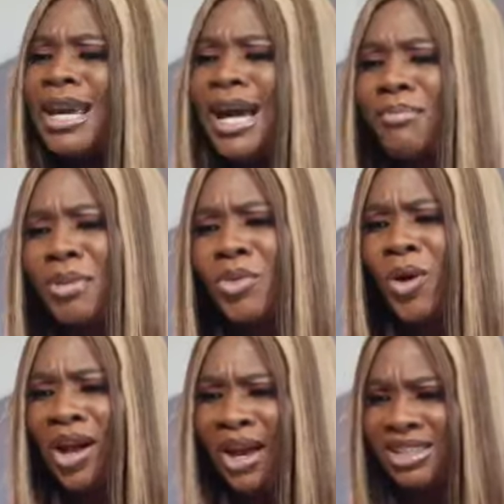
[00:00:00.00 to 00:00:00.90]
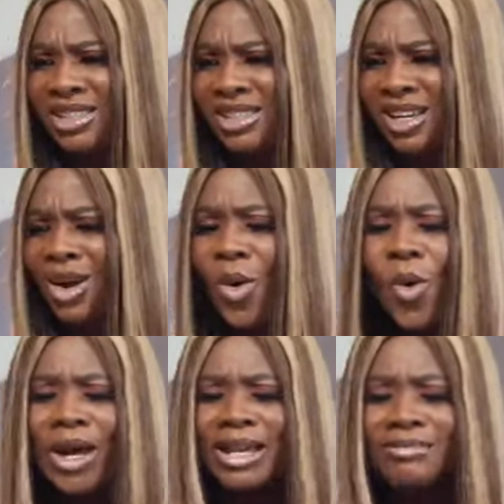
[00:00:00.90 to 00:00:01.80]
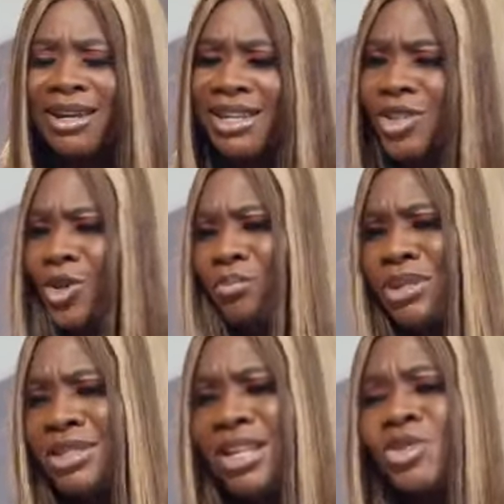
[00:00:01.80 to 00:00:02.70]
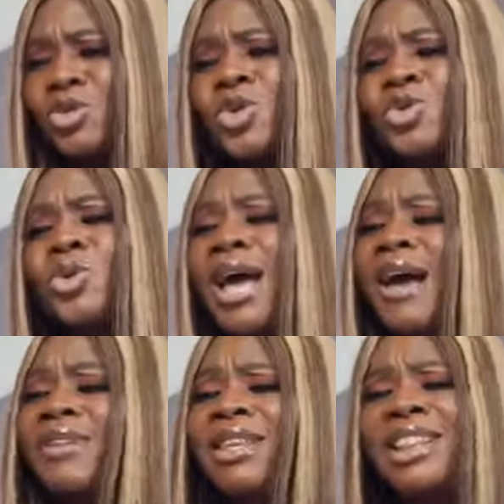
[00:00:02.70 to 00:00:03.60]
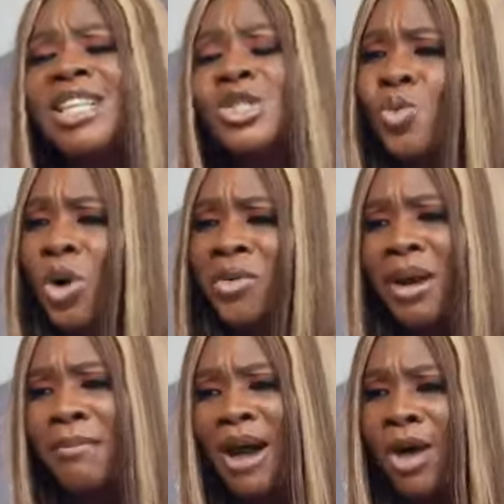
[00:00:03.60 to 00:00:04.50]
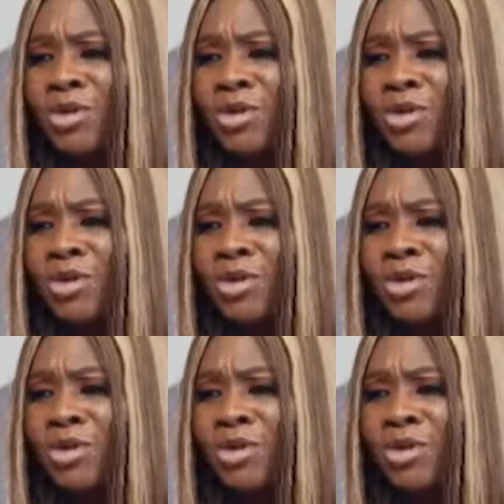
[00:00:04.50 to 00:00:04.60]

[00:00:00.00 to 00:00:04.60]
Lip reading: You need a capable hand who can manage your business so you don't have anything to worry